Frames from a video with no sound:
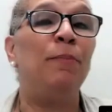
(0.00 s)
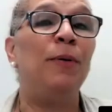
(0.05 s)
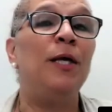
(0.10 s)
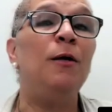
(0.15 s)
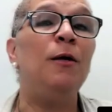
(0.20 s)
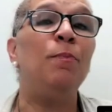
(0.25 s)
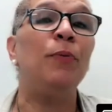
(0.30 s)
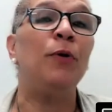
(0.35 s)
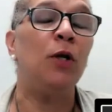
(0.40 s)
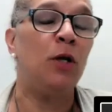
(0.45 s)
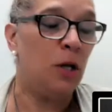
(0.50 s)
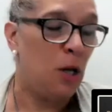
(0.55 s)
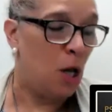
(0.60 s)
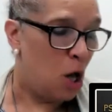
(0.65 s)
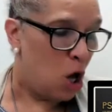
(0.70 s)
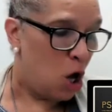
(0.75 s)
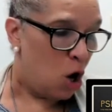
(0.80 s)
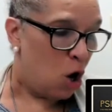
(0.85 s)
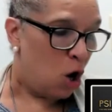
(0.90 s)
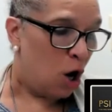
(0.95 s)
people
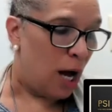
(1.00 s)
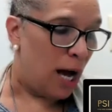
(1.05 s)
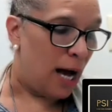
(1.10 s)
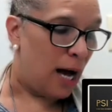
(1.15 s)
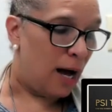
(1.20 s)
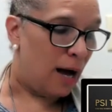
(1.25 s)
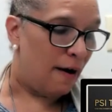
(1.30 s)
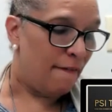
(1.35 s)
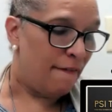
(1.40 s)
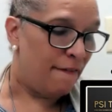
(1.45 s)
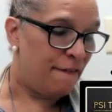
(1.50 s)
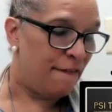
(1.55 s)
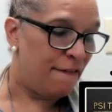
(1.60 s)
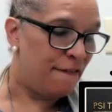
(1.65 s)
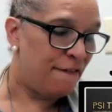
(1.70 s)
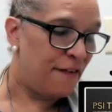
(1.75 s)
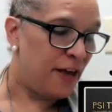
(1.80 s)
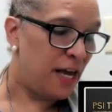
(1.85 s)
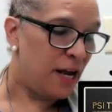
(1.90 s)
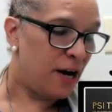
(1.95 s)

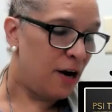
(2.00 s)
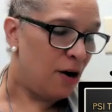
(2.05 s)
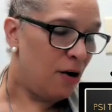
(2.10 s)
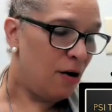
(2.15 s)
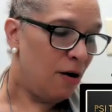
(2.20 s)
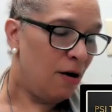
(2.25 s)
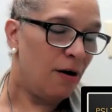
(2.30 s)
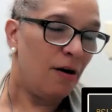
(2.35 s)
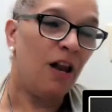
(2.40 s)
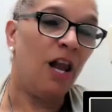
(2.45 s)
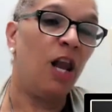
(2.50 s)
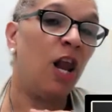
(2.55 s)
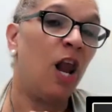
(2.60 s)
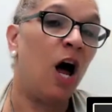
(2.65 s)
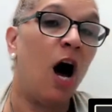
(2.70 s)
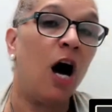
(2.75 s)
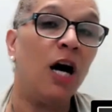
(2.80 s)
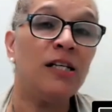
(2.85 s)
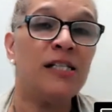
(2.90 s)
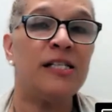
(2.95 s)
fear
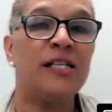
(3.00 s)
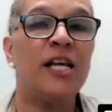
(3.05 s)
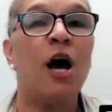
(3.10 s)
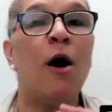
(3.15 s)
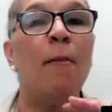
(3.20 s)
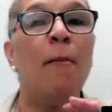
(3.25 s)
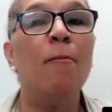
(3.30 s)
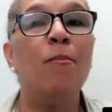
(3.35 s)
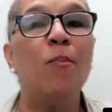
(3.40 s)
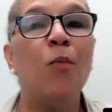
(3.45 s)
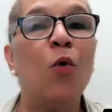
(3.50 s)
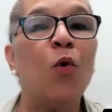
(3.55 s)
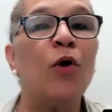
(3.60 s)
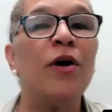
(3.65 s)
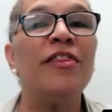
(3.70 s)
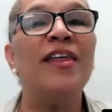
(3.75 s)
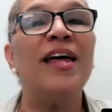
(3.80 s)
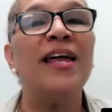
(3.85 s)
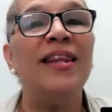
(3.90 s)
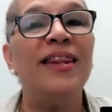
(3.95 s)
loss more
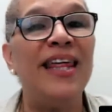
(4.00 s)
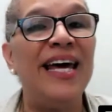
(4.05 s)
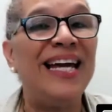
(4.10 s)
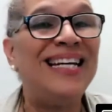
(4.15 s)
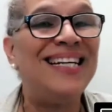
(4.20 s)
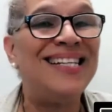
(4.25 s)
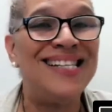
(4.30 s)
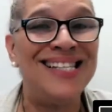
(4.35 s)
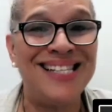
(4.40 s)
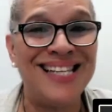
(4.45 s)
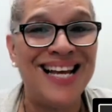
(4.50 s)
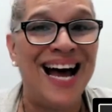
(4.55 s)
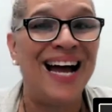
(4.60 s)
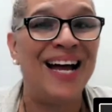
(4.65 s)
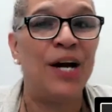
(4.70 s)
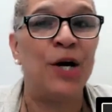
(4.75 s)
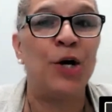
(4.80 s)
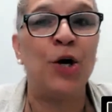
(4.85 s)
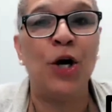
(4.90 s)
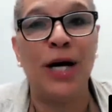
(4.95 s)
than they
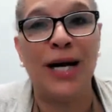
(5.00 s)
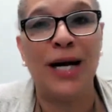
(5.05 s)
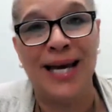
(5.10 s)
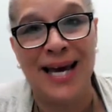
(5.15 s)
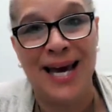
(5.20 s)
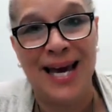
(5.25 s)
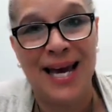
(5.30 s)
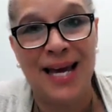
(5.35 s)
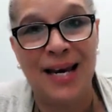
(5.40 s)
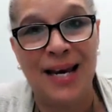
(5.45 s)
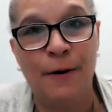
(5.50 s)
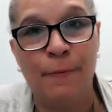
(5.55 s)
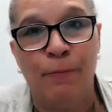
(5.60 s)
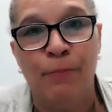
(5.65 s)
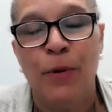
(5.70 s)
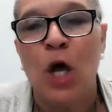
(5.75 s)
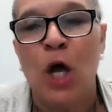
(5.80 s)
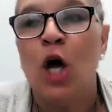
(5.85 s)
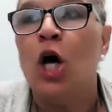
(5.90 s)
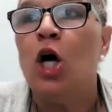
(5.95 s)
desire gain.
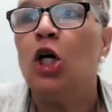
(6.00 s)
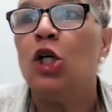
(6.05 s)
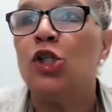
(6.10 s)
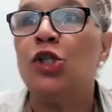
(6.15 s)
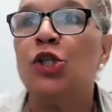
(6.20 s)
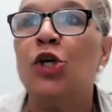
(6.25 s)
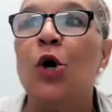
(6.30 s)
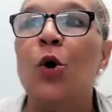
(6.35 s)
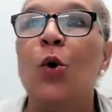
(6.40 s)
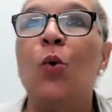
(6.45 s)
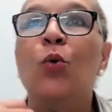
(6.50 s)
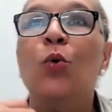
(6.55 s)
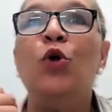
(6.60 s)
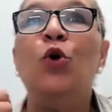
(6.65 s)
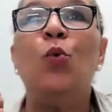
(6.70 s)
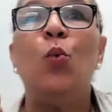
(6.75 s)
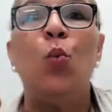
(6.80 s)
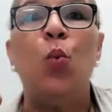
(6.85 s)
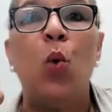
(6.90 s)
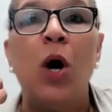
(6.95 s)
So you
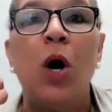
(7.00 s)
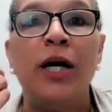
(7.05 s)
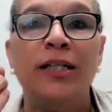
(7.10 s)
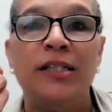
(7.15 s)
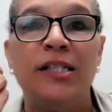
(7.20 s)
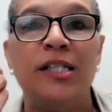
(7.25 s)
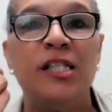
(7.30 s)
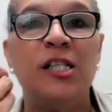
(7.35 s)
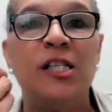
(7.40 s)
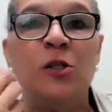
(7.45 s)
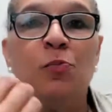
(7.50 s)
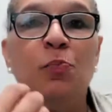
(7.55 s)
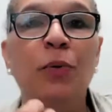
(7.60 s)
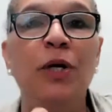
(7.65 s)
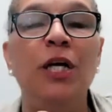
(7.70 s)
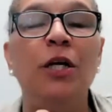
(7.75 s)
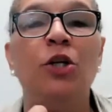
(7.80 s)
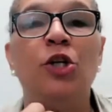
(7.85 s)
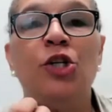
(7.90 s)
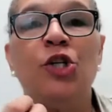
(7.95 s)
want to
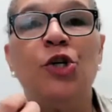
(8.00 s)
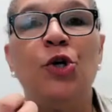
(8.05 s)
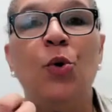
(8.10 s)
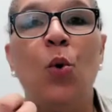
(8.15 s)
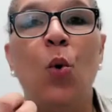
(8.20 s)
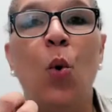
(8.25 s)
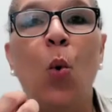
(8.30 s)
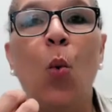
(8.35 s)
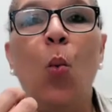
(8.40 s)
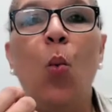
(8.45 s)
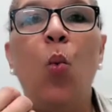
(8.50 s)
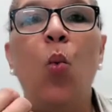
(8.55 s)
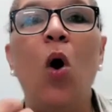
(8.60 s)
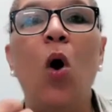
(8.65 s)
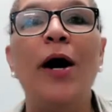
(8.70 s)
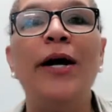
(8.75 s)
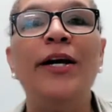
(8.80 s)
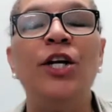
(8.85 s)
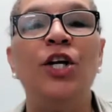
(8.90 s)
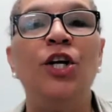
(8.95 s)
speak to
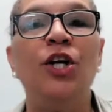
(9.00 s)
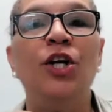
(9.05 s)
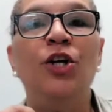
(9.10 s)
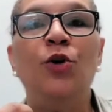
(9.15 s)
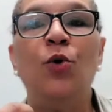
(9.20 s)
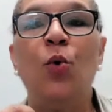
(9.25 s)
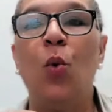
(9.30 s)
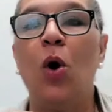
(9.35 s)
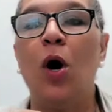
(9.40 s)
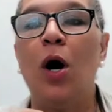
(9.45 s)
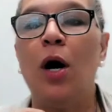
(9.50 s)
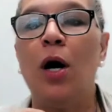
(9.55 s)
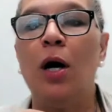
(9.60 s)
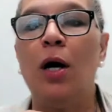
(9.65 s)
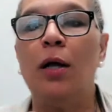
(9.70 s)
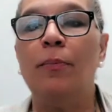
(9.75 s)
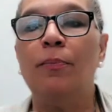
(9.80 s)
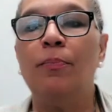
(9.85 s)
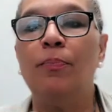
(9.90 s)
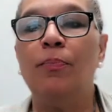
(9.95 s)
what your
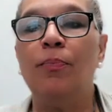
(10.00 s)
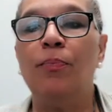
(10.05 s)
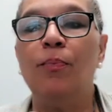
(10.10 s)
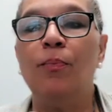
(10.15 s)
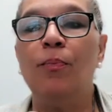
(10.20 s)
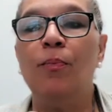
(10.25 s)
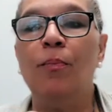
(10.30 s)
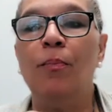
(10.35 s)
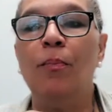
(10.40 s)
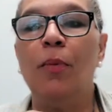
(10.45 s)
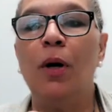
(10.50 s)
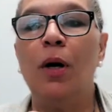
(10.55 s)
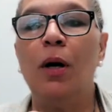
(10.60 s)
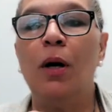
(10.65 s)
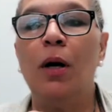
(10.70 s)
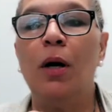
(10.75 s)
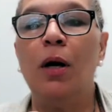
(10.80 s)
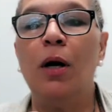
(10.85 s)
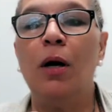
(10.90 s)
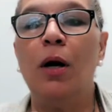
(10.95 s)

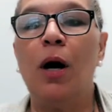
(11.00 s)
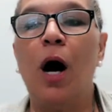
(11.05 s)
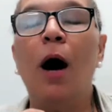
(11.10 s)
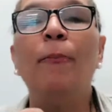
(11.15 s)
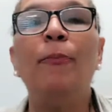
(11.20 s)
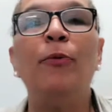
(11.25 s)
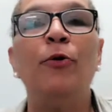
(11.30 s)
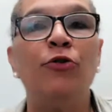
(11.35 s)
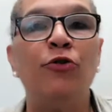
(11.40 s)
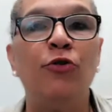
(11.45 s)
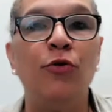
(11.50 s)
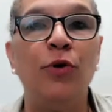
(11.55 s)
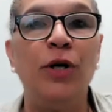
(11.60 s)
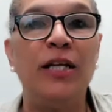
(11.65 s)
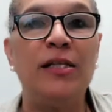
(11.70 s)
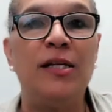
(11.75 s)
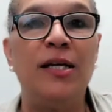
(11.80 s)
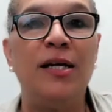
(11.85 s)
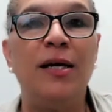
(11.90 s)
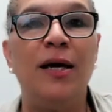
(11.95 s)

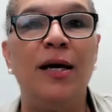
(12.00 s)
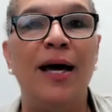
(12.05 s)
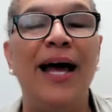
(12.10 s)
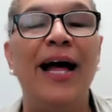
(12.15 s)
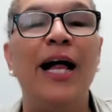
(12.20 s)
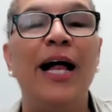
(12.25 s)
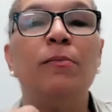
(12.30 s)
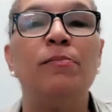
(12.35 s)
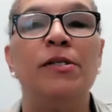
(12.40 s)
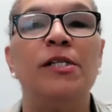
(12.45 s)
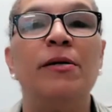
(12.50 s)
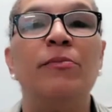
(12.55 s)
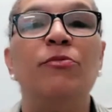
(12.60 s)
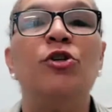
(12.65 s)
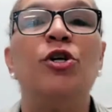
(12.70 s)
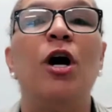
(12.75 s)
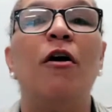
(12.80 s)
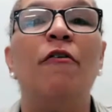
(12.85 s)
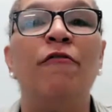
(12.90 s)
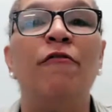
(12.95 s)
opportunity helps them
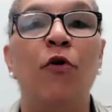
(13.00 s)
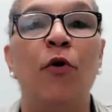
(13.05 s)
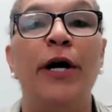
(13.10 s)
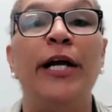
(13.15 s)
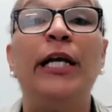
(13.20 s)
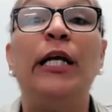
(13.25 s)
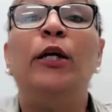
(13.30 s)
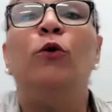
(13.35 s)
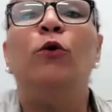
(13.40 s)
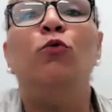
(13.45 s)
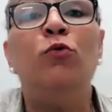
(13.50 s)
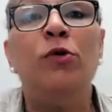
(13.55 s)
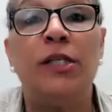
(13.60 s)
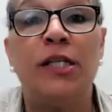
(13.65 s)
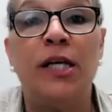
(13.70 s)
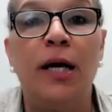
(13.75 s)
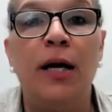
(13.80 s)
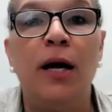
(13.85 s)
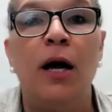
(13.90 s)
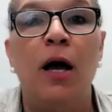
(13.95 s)
to avoid
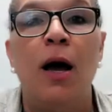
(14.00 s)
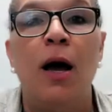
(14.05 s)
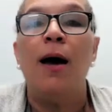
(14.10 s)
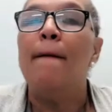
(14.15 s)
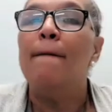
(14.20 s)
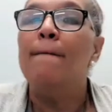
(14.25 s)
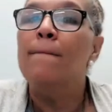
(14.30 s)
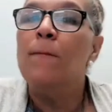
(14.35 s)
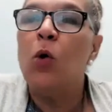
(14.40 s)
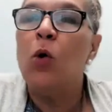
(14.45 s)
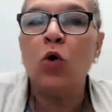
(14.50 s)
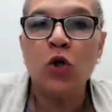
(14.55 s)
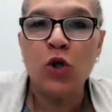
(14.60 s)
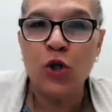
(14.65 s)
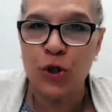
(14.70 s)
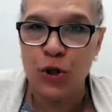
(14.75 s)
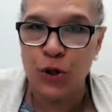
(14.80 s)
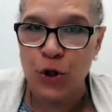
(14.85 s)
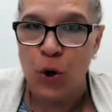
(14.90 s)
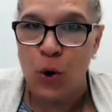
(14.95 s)
losing, more
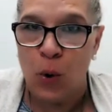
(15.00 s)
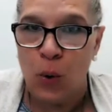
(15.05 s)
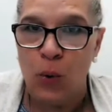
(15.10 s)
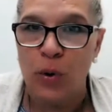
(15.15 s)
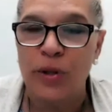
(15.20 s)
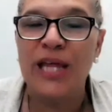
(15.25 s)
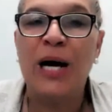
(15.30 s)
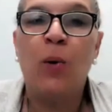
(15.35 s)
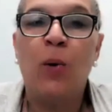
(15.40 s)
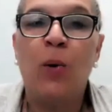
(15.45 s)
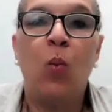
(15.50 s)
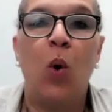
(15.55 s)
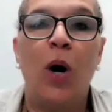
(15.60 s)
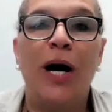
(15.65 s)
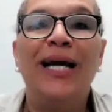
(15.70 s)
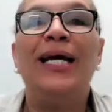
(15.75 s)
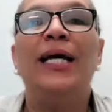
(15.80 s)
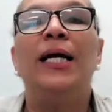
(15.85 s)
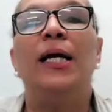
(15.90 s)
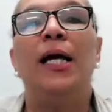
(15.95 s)
so than
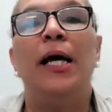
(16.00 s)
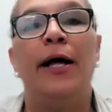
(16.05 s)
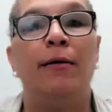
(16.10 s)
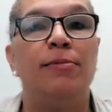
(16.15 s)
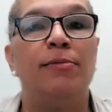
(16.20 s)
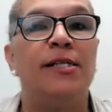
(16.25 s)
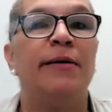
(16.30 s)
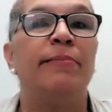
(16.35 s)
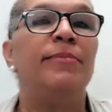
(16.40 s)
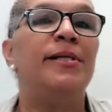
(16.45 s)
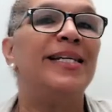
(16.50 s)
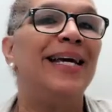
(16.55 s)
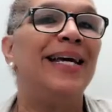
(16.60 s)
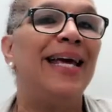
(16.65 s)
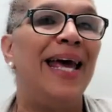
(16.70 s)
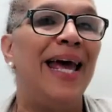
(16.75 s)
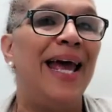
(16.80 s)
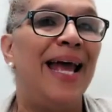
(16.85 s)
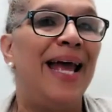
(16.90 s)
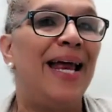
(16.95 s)
what it helps them to
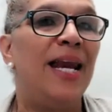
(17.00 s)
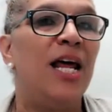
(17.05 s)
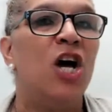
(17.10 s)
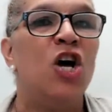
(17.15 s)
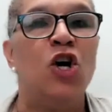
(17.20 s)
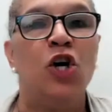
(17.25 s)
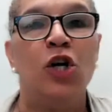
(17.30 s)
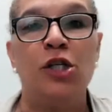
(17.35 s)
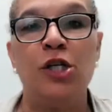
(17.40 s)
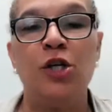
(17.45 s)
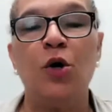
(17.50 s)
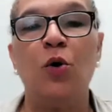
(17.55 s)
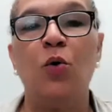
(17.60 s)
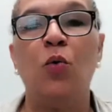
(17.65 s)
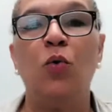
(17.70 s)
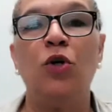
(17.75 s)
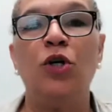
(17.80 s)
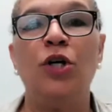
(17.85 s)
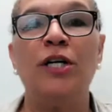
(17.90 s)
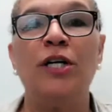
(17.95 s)
gain.
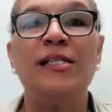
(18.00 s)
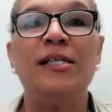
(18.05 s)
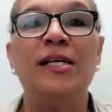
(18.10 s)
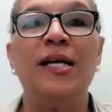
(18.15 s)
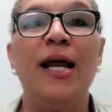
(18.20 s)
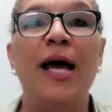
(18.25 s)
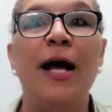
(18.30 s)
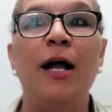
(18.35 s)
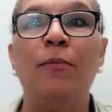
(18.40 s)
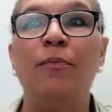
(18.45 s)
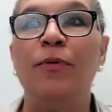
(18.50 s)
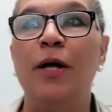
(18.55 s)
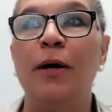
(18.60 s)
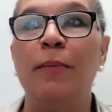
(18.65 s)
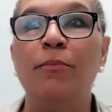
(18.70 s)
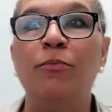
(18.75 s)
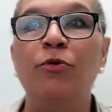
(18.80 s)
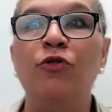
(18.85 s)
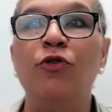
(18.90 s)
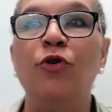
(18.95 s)
So does it help
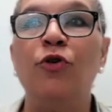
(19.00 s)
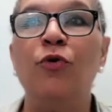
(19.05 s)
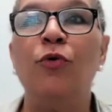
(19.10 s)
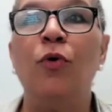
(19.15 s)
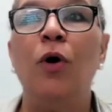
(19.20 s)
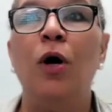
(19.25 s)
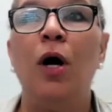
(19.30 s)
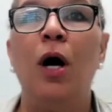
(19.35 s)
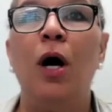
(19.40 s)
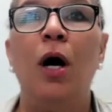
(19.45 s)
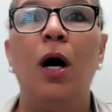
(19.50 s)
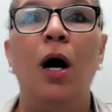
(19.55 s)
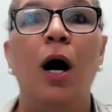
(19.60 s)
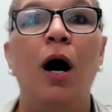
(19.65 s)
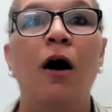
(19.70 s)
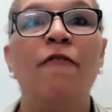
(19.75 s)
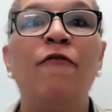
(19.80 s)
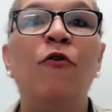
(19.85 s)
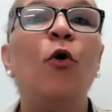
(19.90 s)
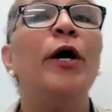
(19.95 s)
them to
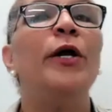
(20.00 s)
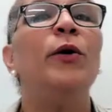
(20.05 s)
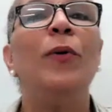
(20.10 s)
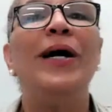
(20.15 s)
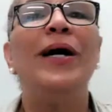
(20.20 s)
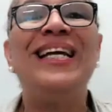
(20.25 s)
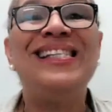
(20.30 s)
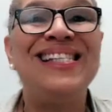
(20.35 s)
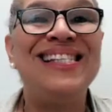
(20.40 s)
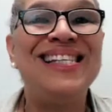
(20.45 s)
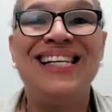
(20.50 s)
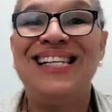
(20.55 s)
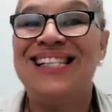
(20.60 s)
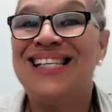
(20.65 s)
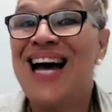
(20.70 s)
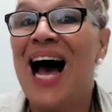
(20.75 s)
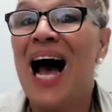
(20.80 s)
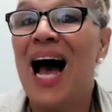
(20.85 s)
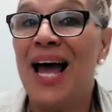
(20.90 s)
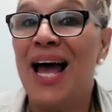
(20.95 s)
avoid wasting
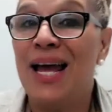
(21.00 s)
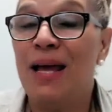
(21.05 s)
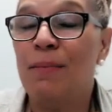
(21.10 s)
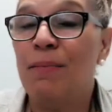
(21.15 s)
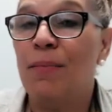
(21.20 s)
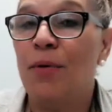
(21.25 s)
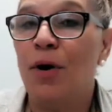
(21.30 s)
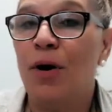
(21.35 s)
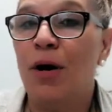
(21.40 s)
time?